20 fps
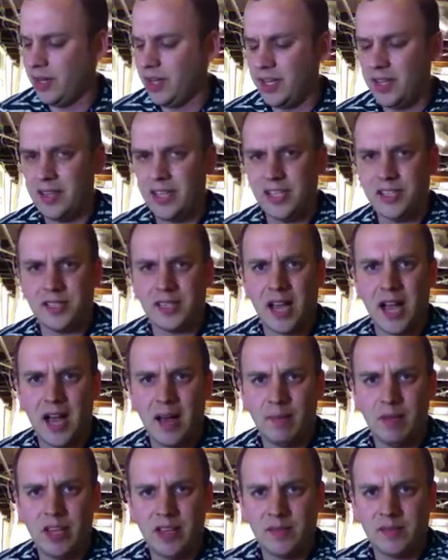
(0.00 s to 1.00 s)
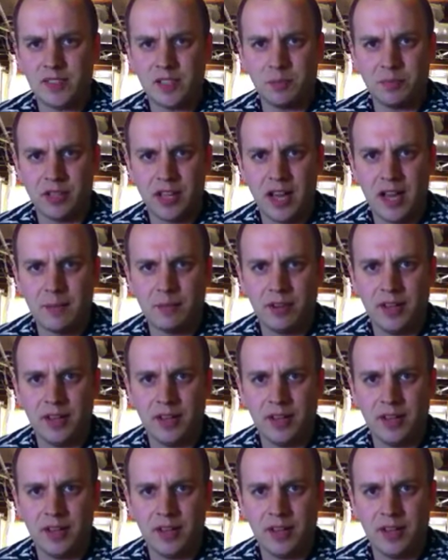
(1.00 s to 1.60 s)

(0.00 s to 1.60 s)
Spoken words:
any of these hobby supply